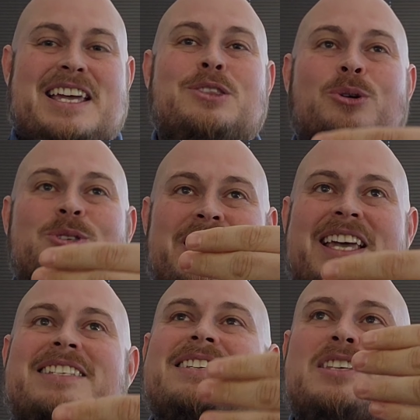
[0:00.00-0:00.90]
And those are
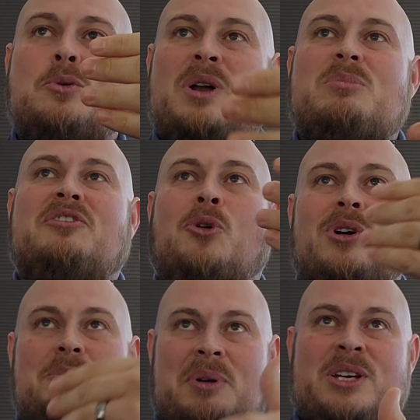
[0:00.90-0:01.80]
cases that went before
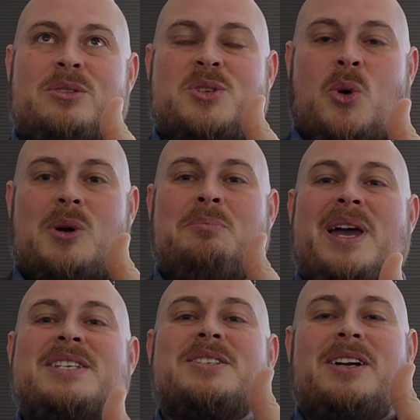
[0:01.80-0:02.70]
an appeals court
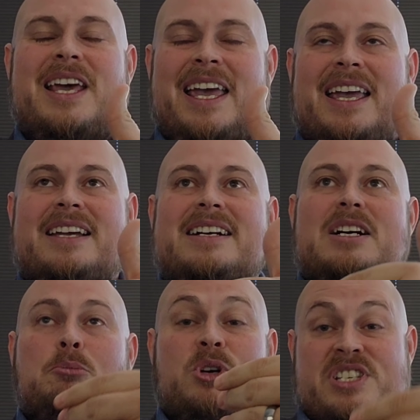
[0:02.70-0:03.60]
based on a
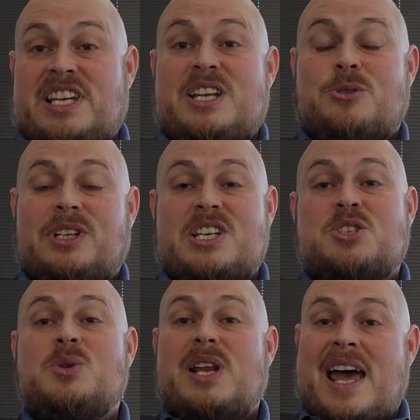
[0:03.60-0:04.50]
procedural
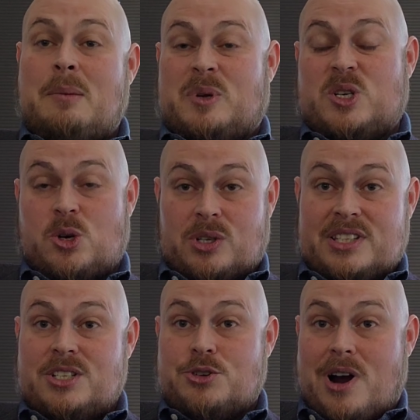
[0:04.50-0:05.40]
issue that happened
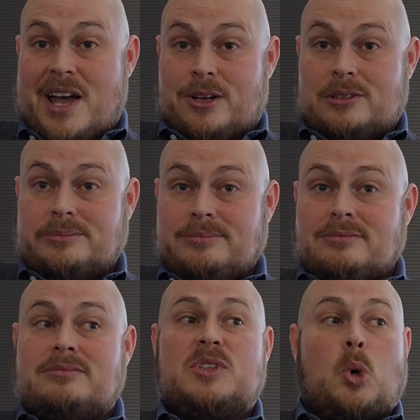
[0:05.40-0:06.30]
during the trial
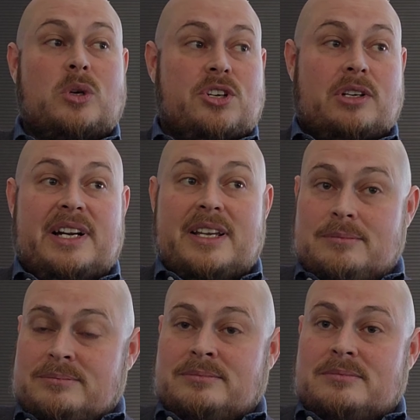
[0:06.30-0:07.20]
or during
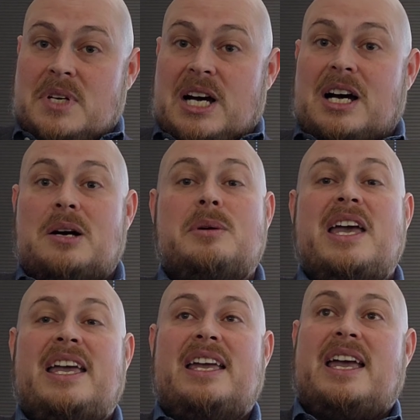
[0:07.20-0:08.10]

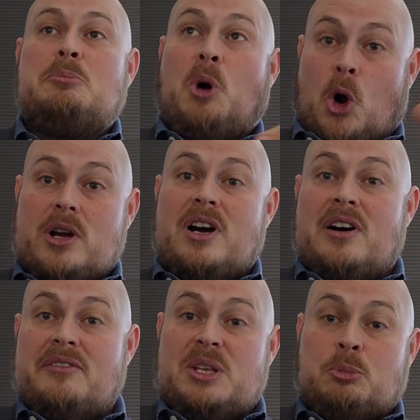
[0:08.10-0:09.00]
a part
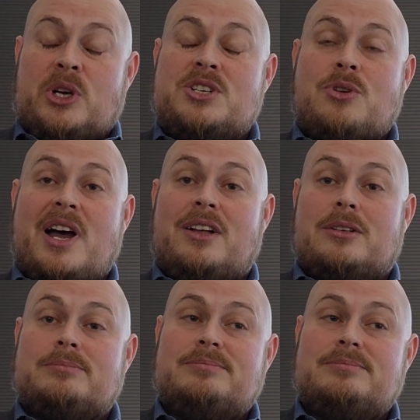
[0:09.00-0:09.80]
of the pretrial